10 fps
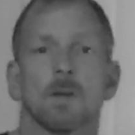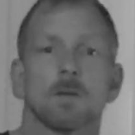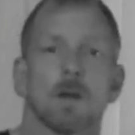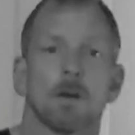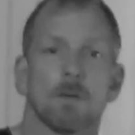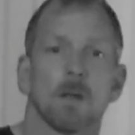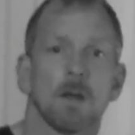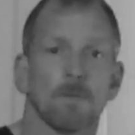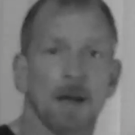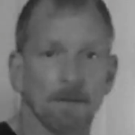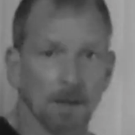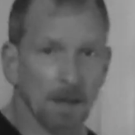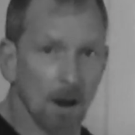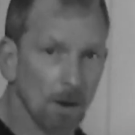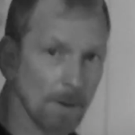So if I have to
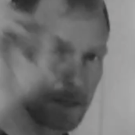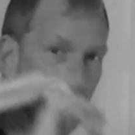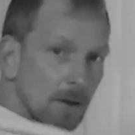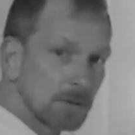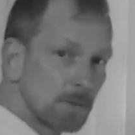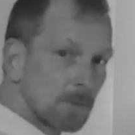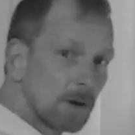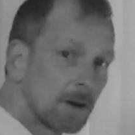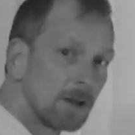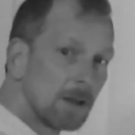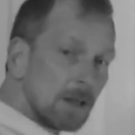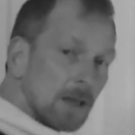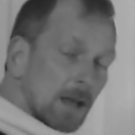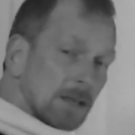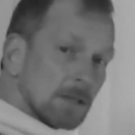carry my towel somewhere,
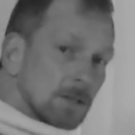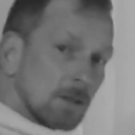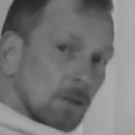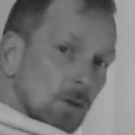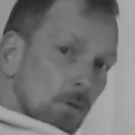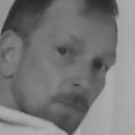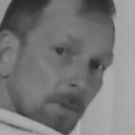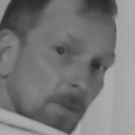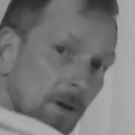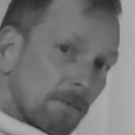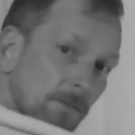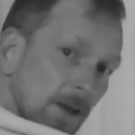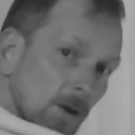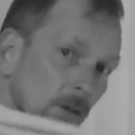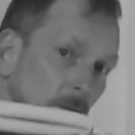I can just loop a
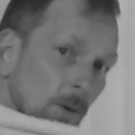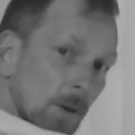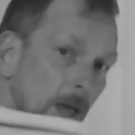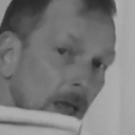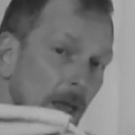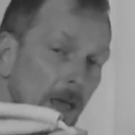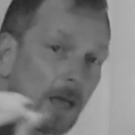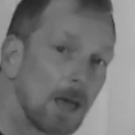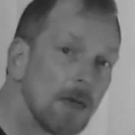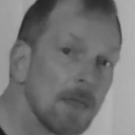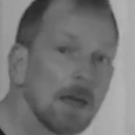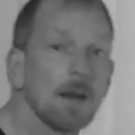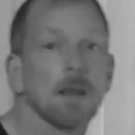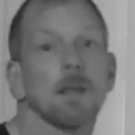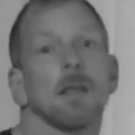finger through it. And
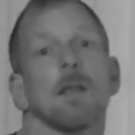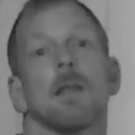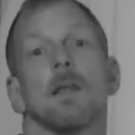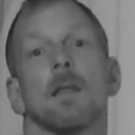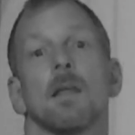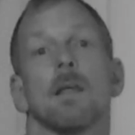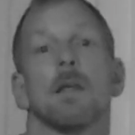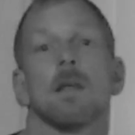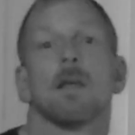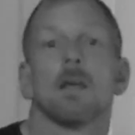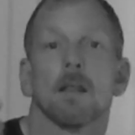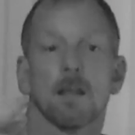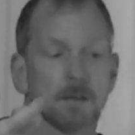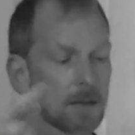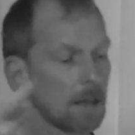then,
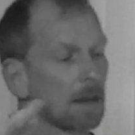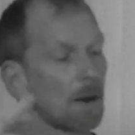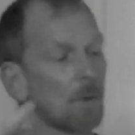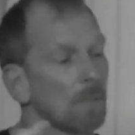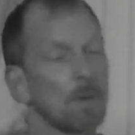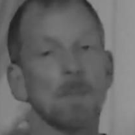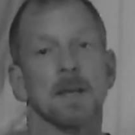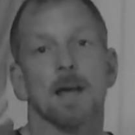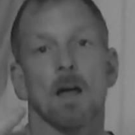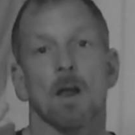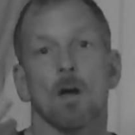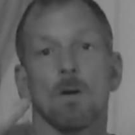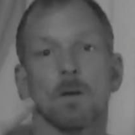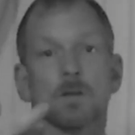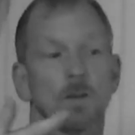let's say that I want to put my towel on a
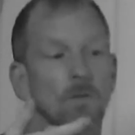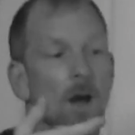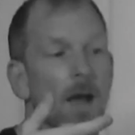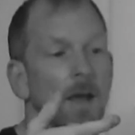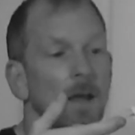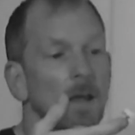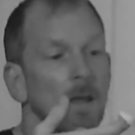hook to dry.